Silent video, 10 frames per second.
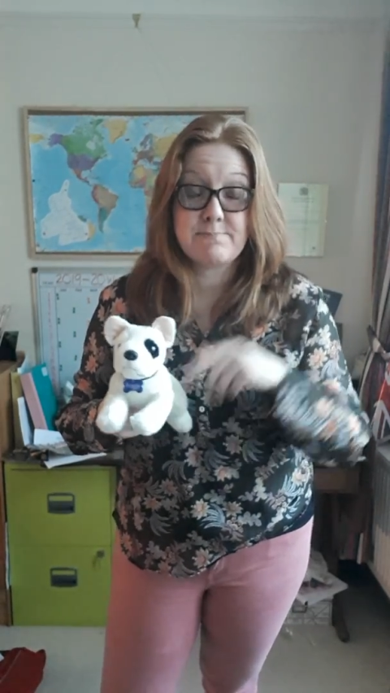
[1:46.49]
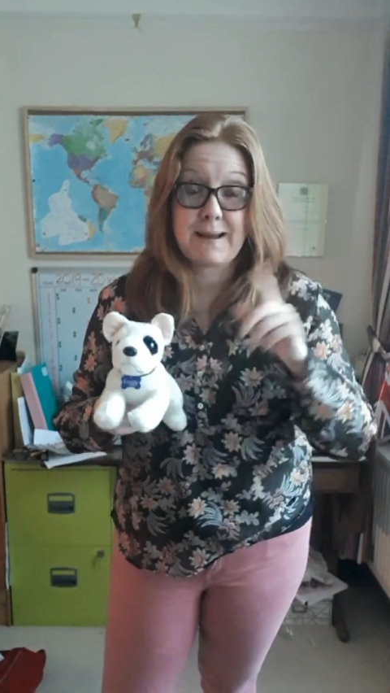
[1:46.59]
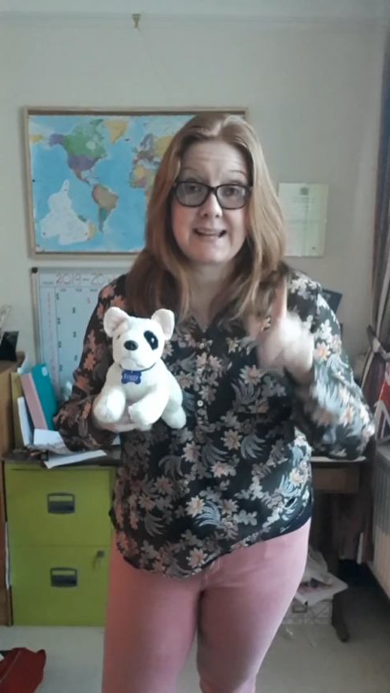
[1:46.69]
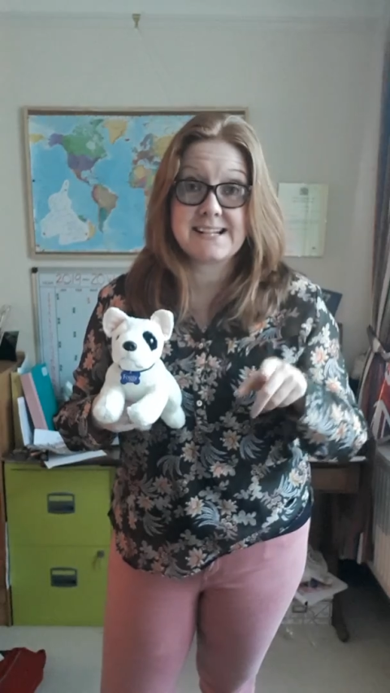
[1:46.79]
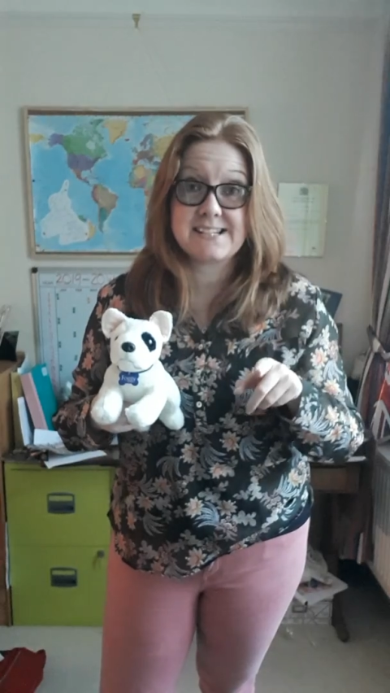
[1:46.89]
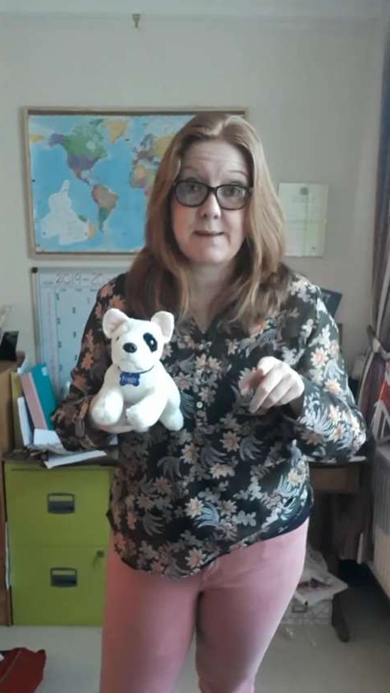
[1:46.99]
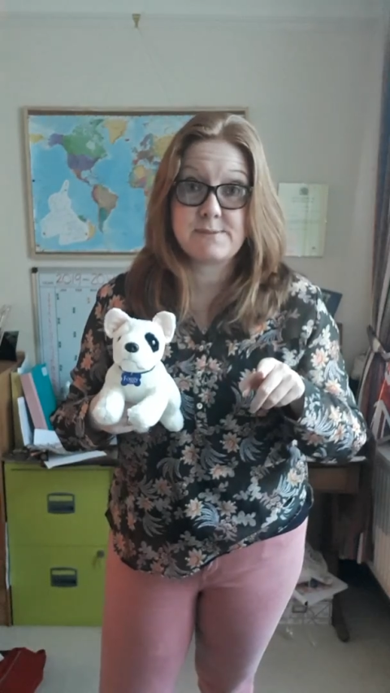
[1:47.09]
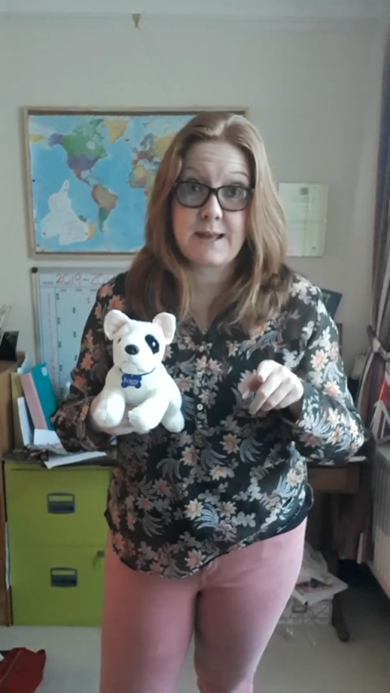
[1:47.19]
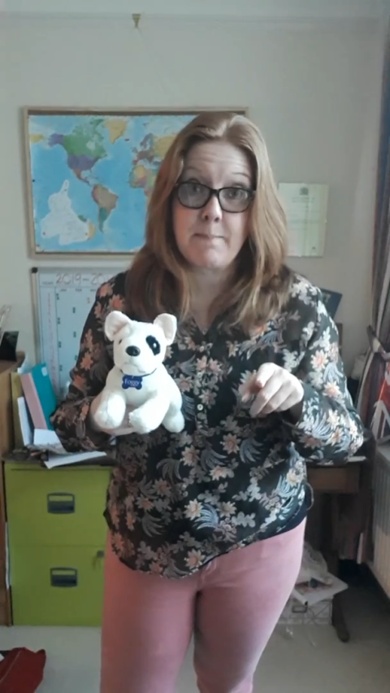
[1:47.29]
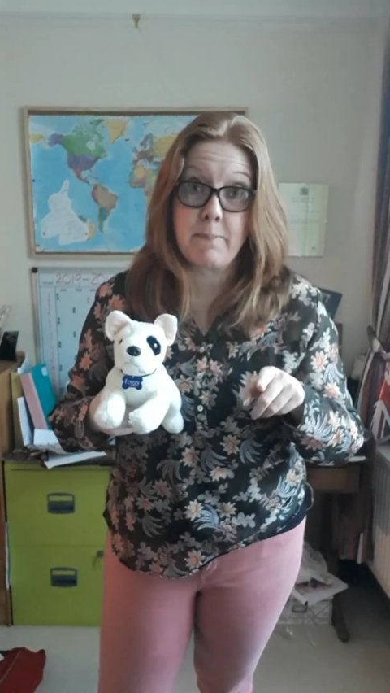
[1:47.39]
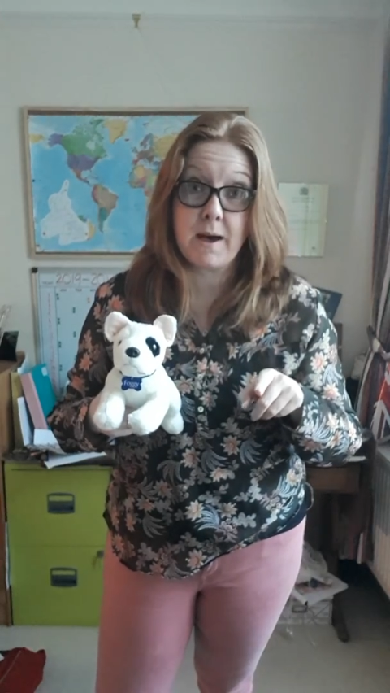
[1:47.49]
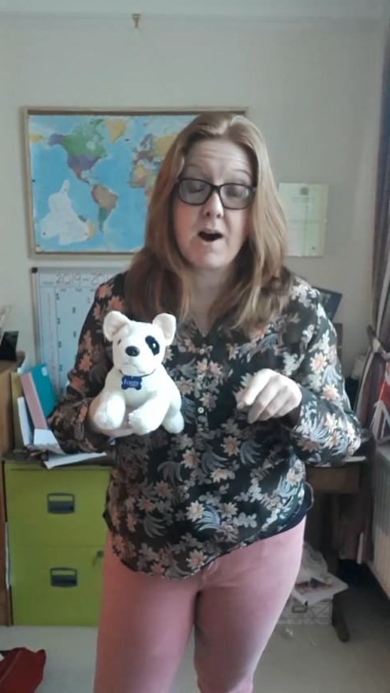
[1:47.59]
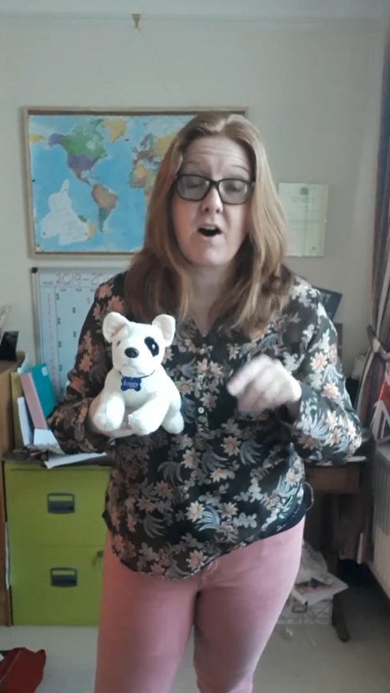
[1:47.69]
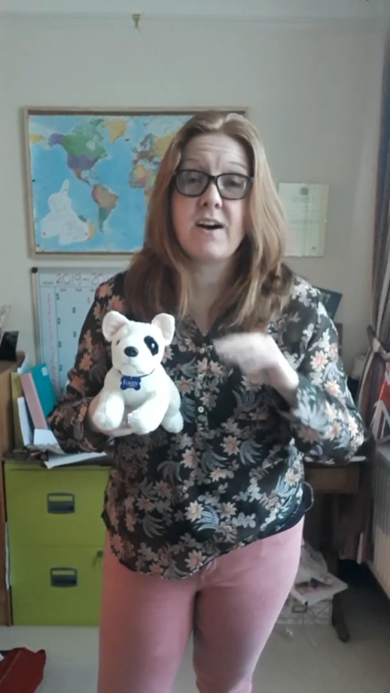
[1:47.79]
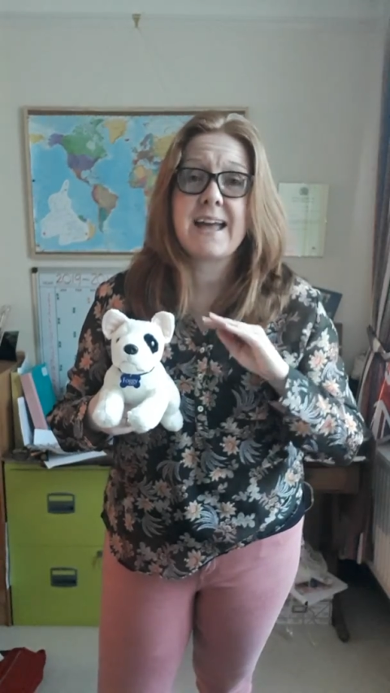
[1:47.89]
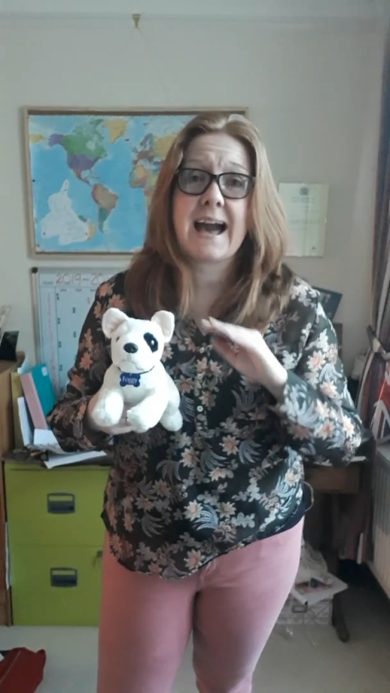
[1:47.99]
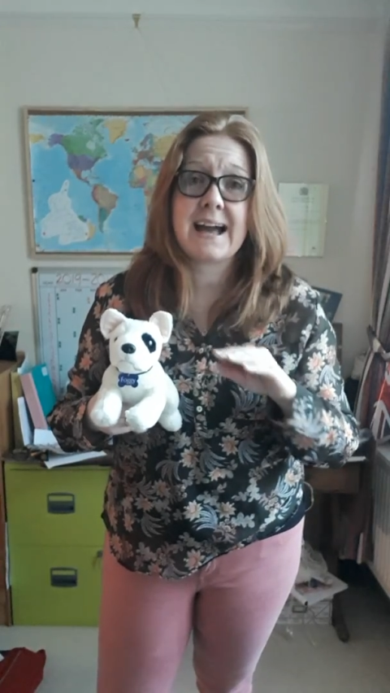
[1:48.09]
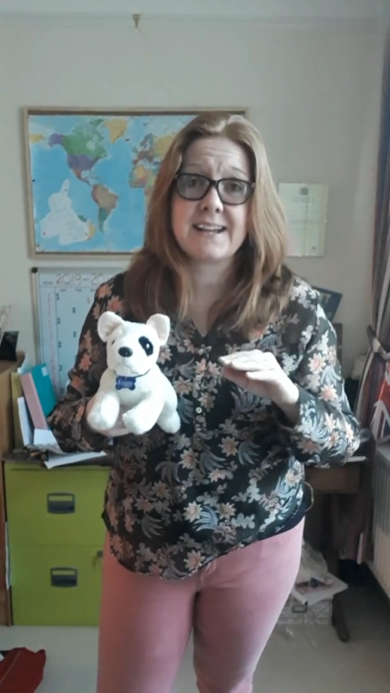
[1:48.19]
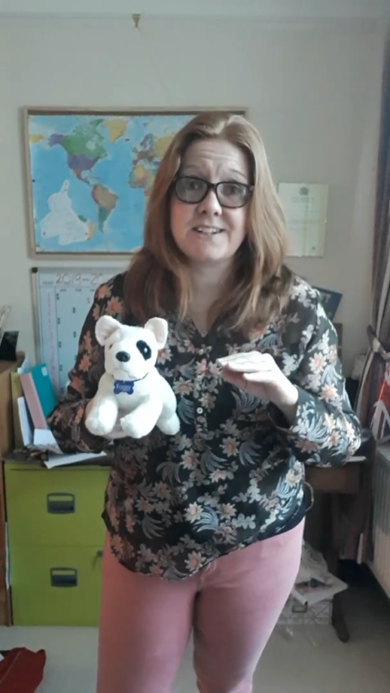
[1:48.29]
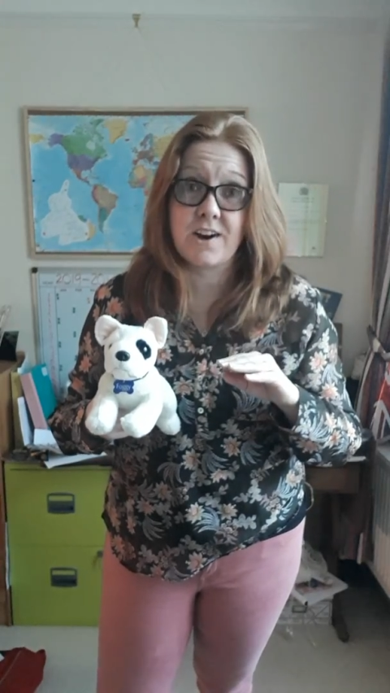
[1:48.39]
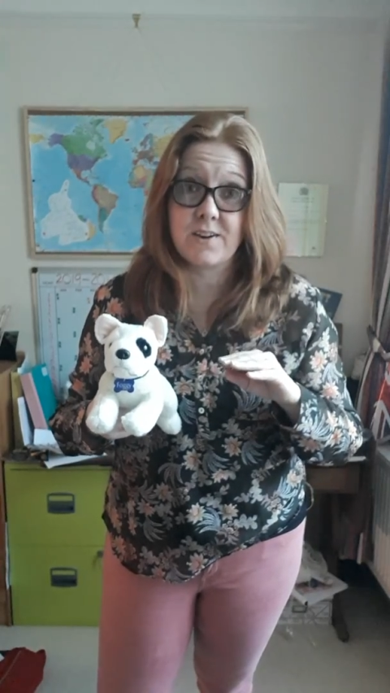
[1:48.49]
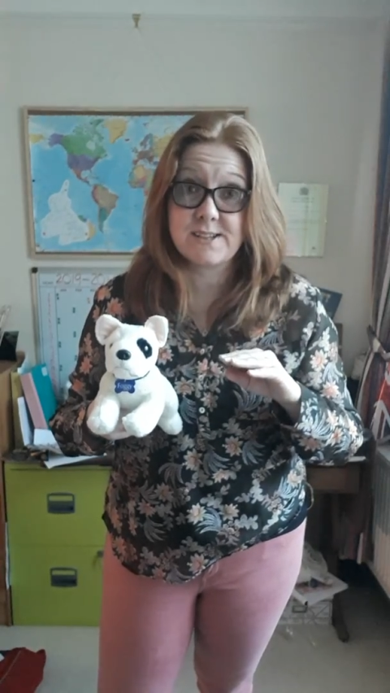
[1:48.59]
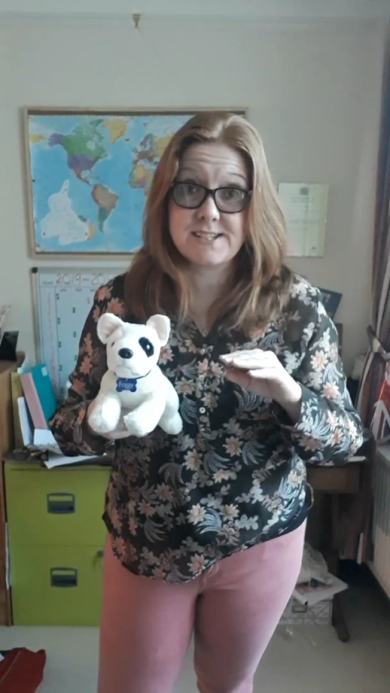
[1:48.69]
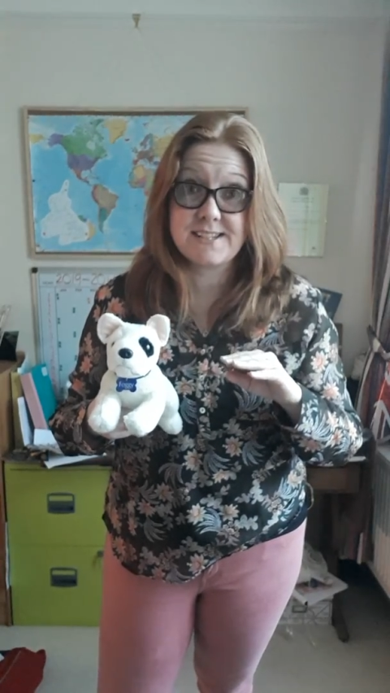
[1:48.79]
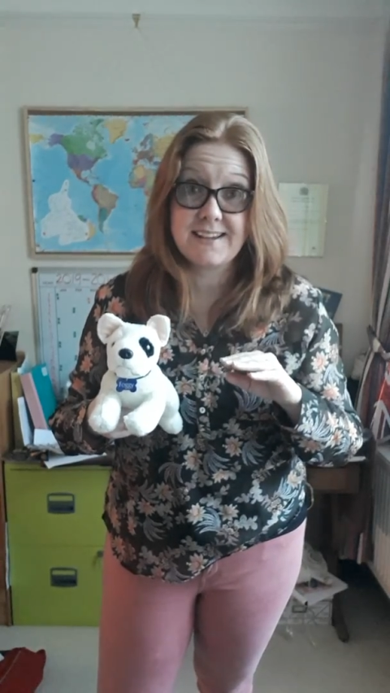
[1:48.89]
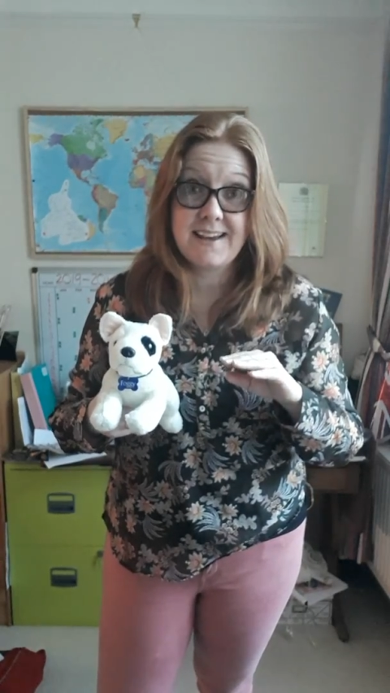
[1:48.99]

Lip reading: back in September, I agonised